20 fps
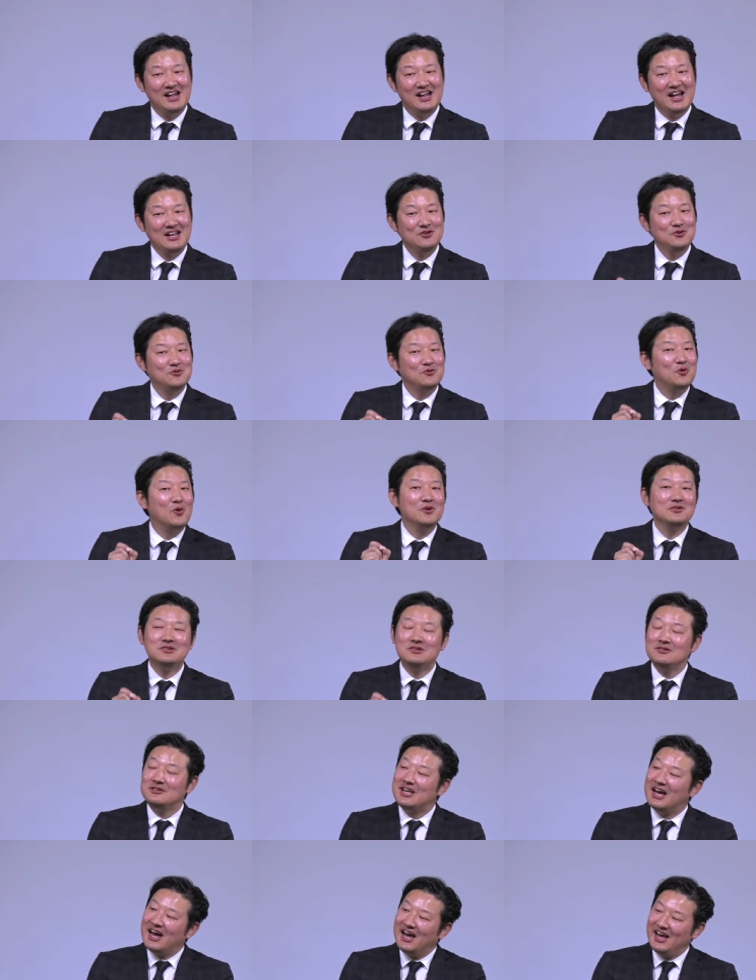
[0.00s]
And you're going to
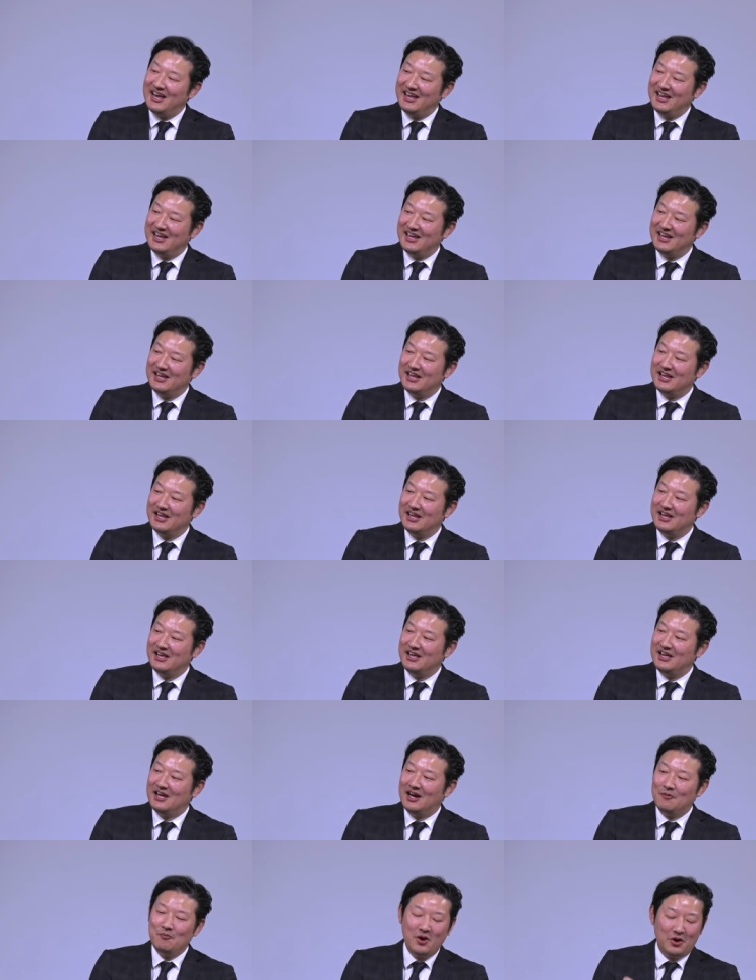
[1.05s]
die.
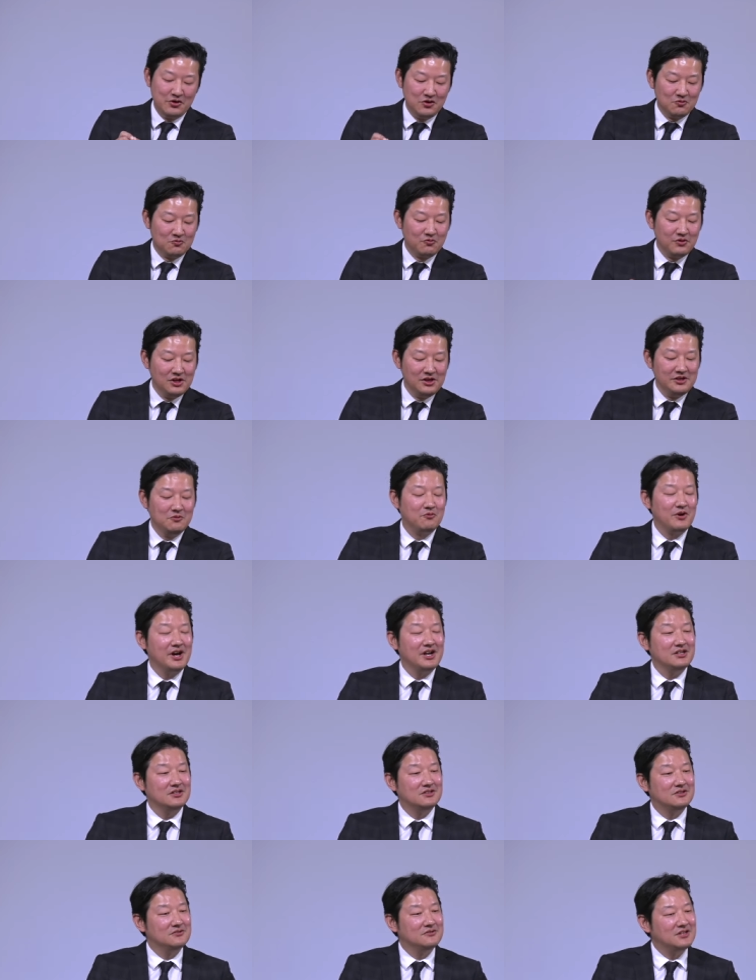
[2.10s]
I mean, are you really ready
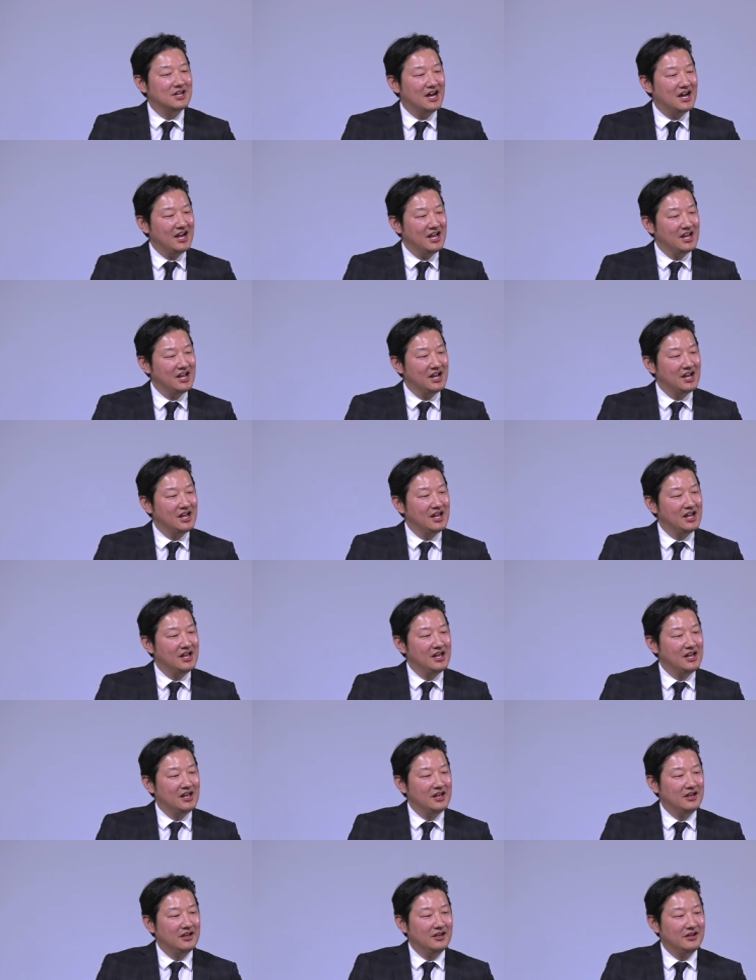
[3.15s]
to die?
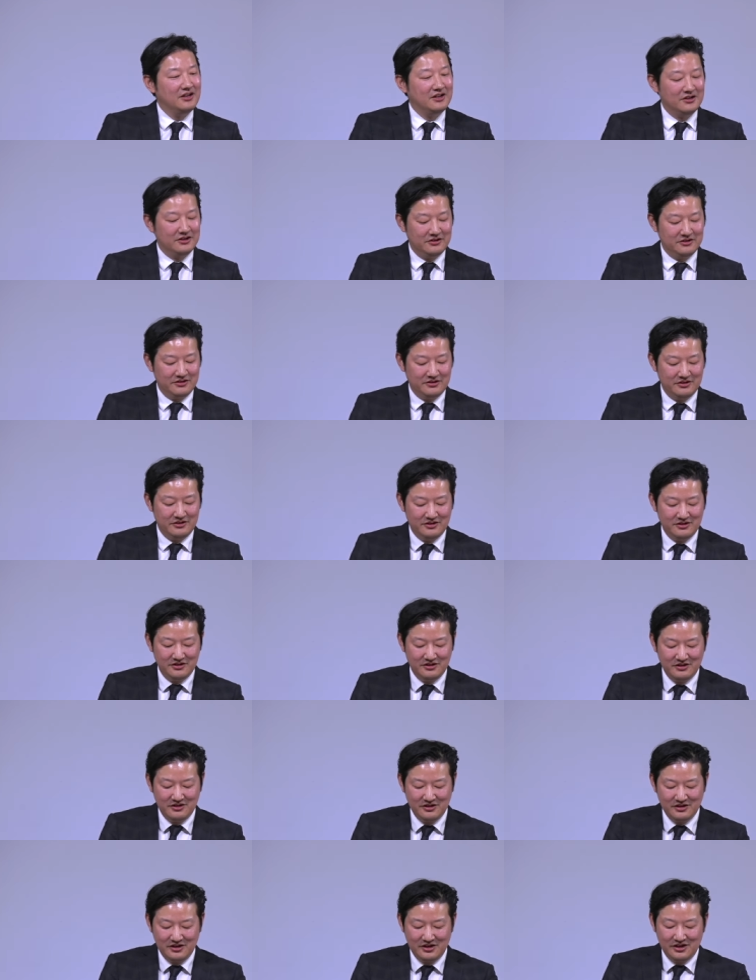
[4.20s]
You know?
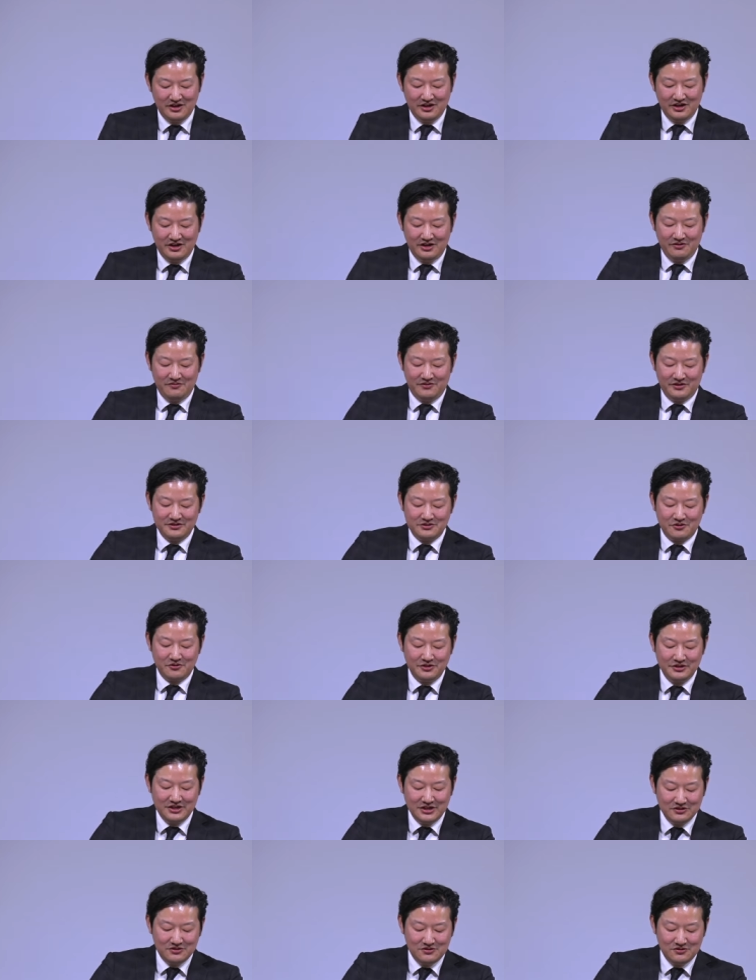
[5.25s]
1
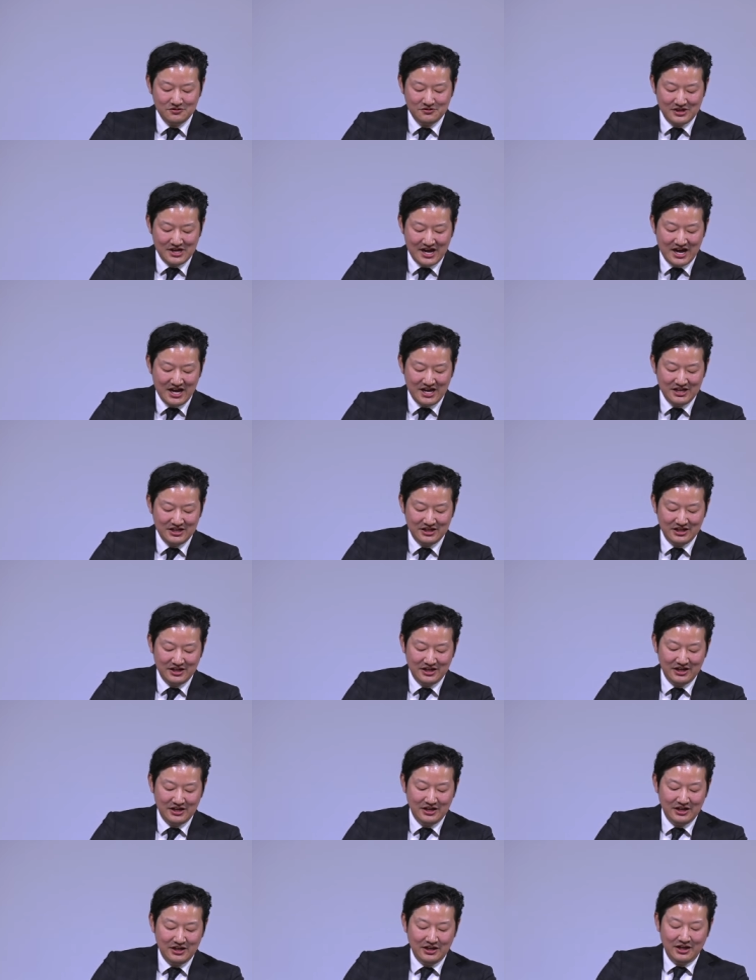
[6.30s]
Corinthians 2 9,
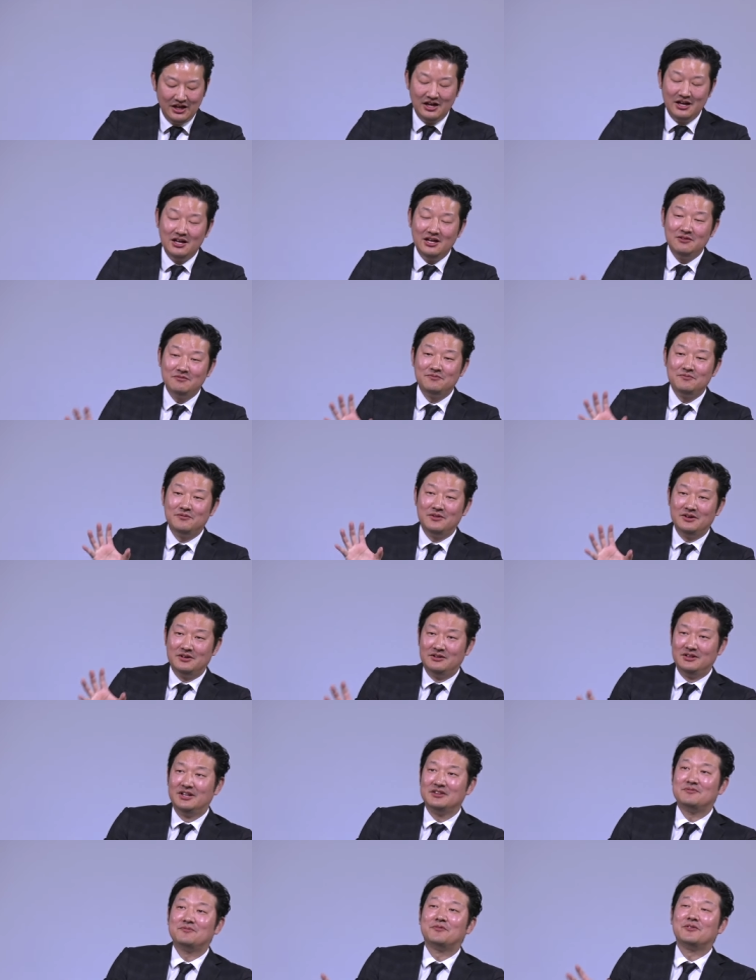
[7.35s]
if,
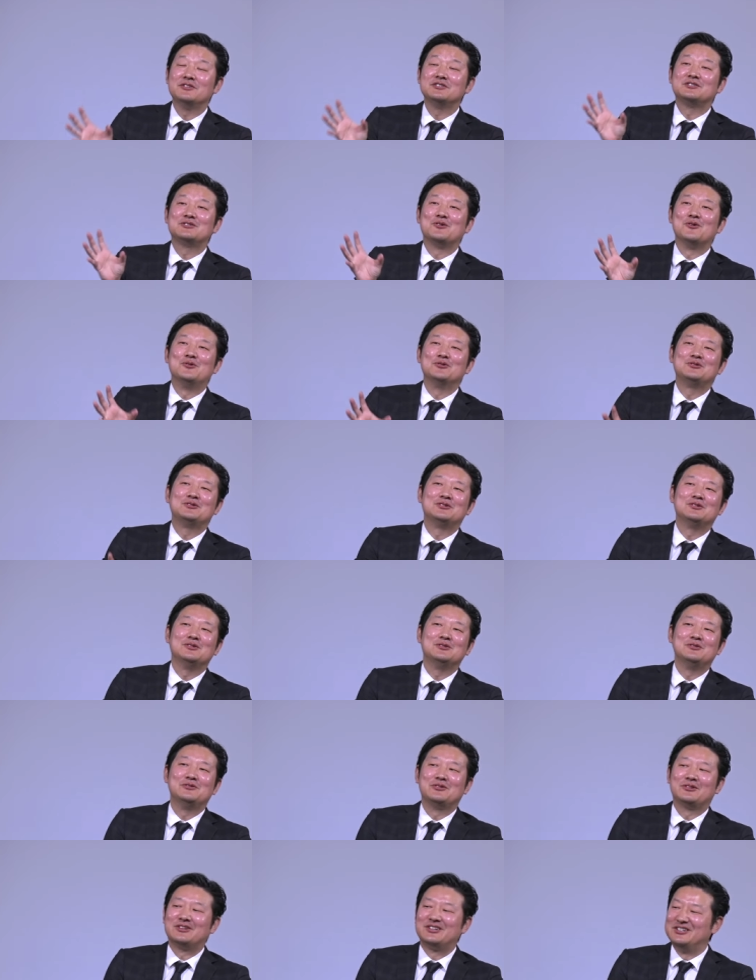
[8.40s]
let's first go
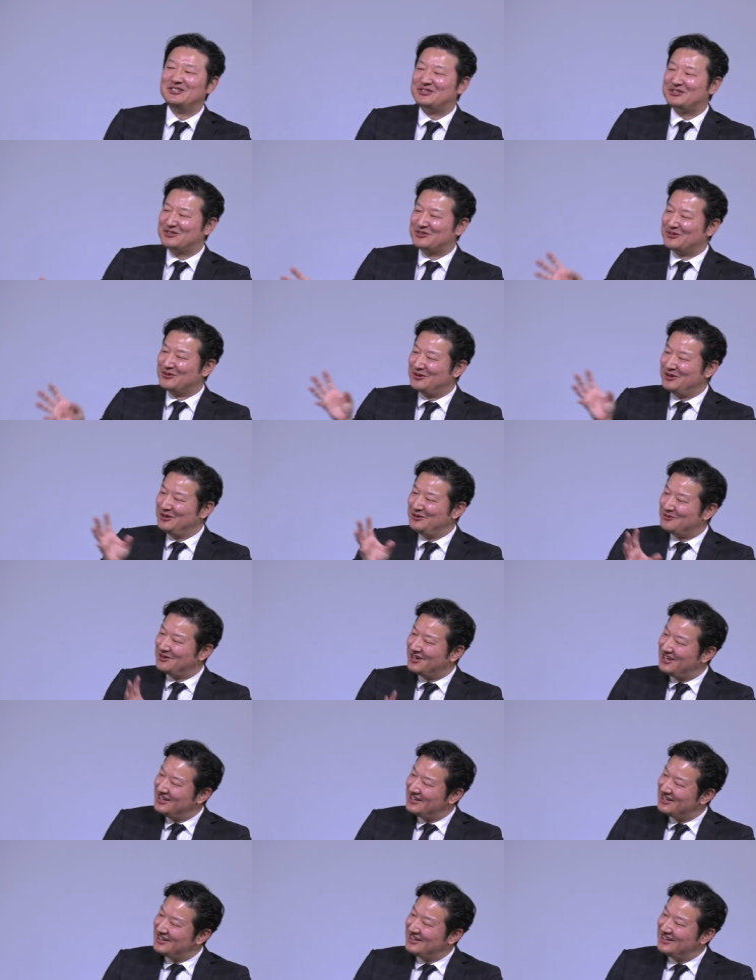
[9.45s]
to good story, right?
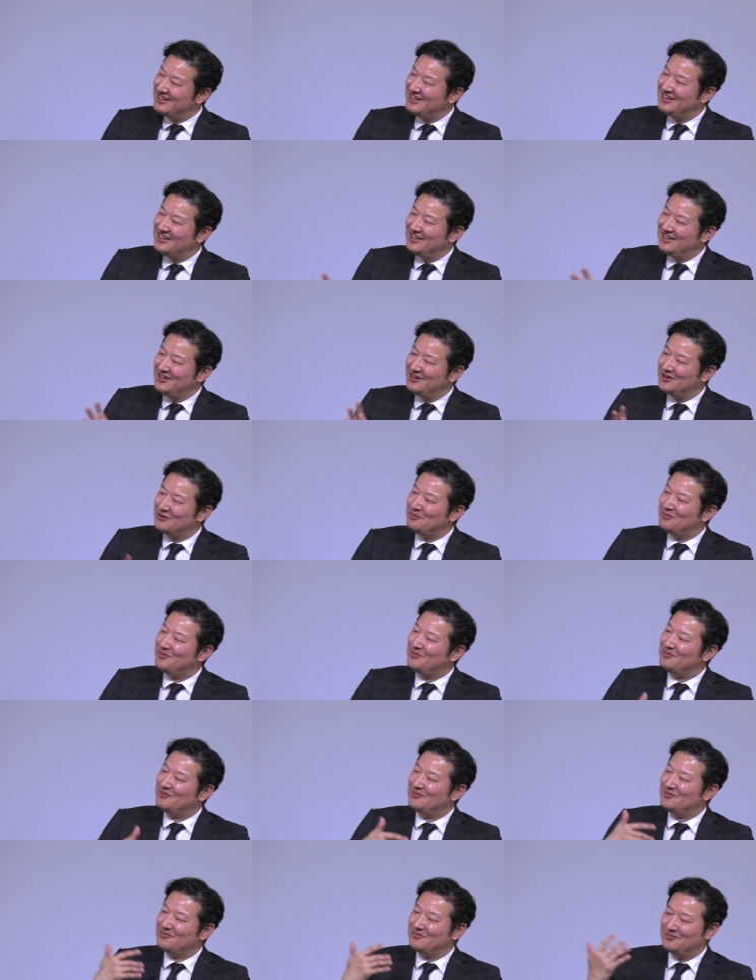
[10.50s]
You know,
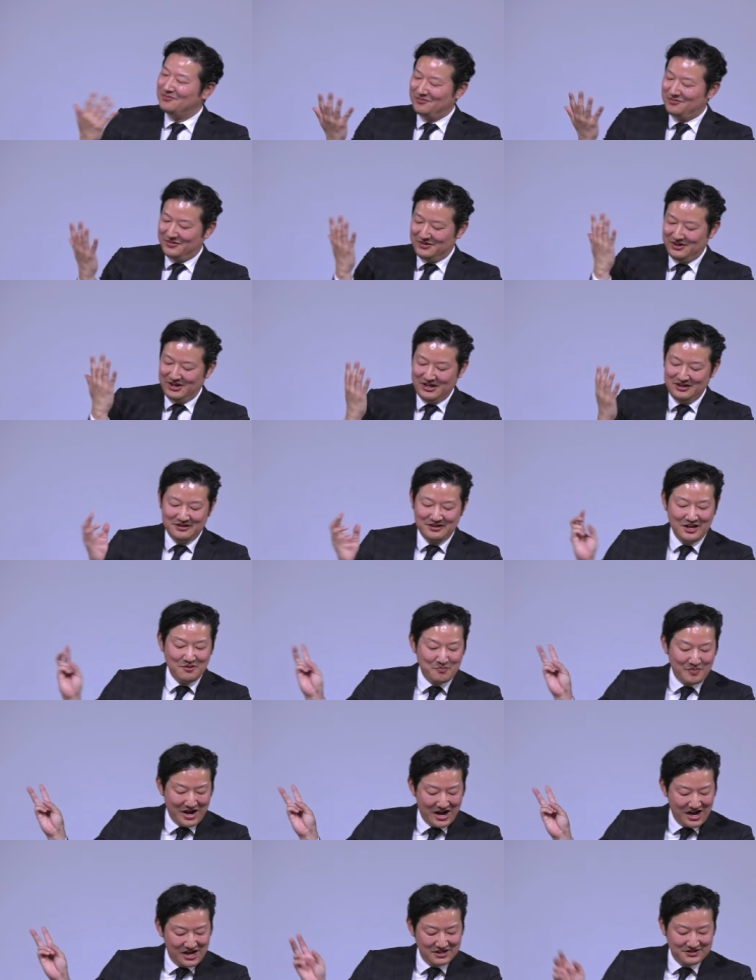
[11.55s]
they say
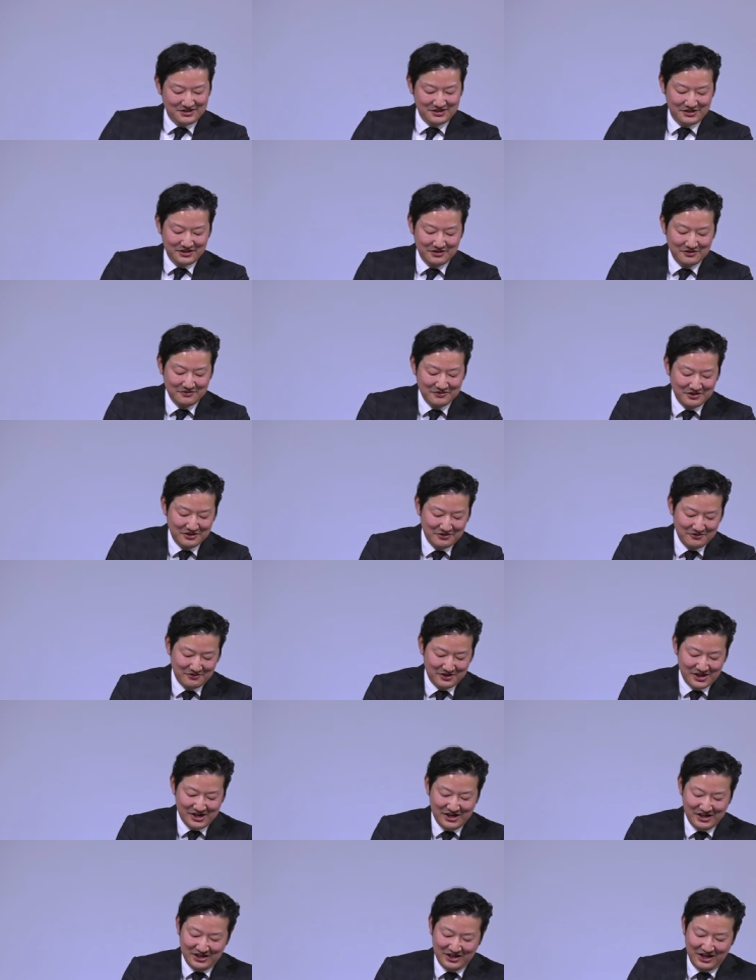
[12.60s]
positive,
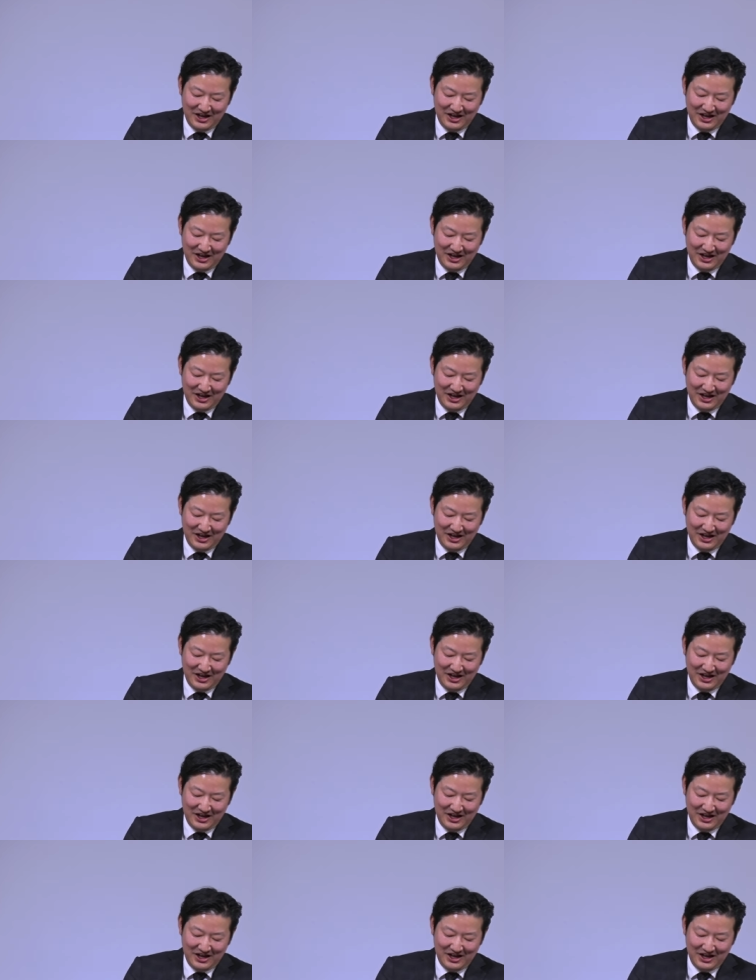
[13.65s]
right?